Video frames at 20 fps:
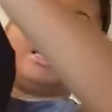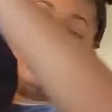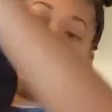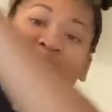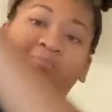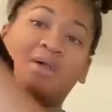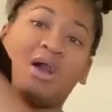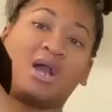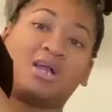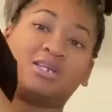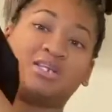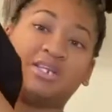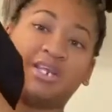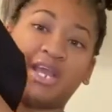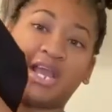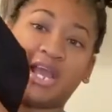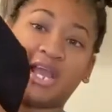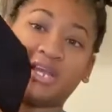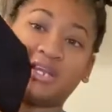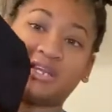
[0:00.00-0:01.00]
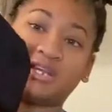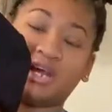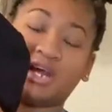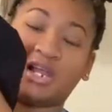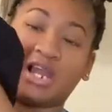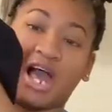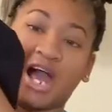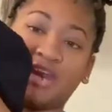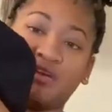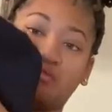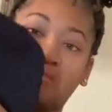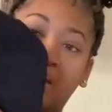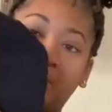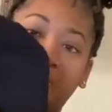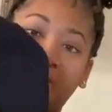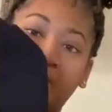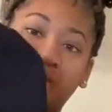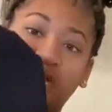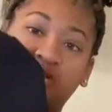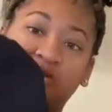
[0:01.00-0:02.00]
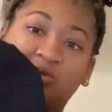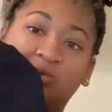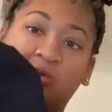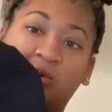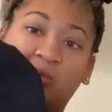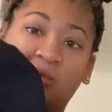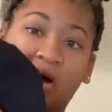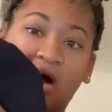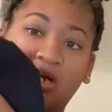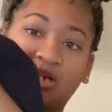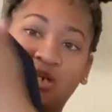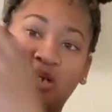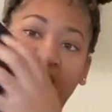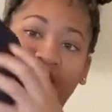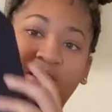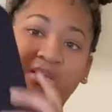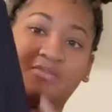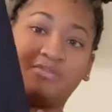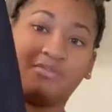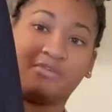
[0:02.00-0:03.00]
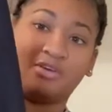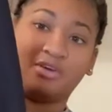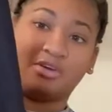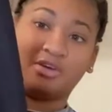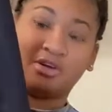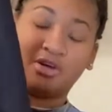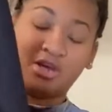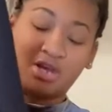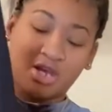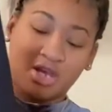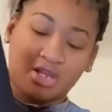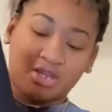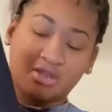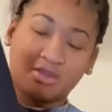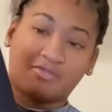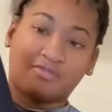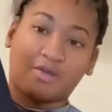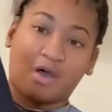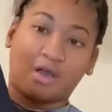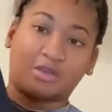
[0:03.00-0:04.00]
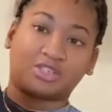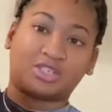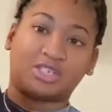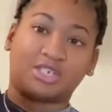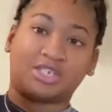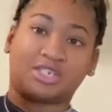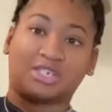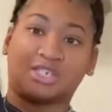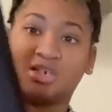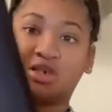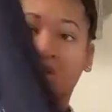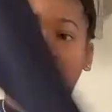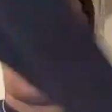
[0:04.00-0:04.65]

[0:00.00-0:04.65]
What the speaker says: mock neck. A lot of my pieces were mock neck for the fall season.